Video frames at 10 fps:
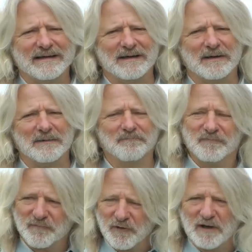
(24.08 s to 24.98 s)
Uh,
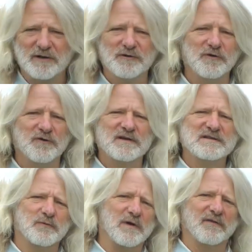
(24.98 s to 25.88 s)
trying to do
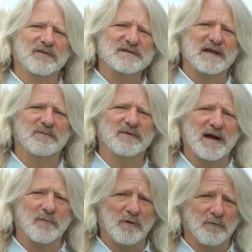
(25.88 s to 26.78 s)
this around the same
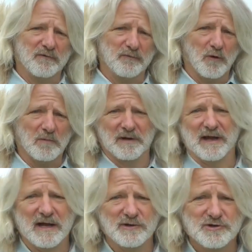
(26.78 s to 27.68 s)
time we would have normally
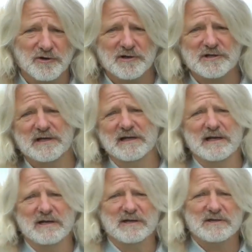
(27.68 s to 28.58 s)
had church
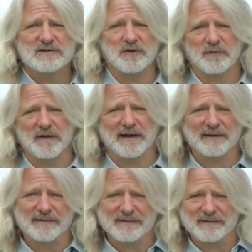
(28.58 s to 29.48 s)
so that
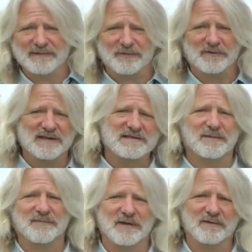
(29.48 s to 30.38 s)
you'll get
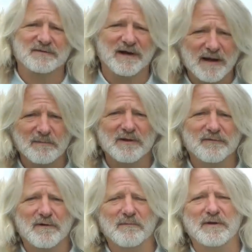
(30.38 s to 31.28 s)
something timely
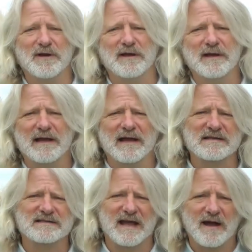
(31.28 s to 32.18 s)
from me
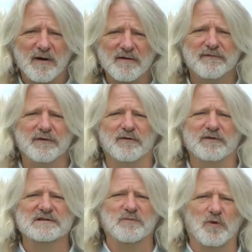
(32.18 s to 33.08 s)
as to how I feel
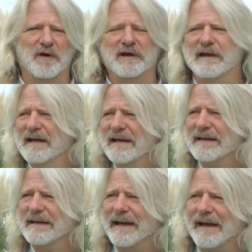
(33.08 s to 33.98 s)
this morning.
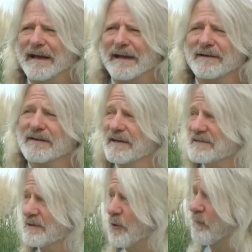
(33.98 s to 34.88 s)
And
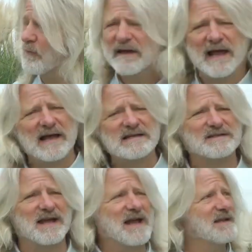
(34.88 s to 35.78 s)
it's an
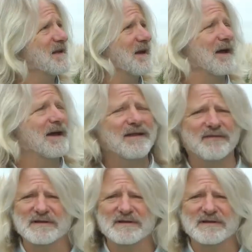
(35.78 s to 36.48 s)
overcast day today.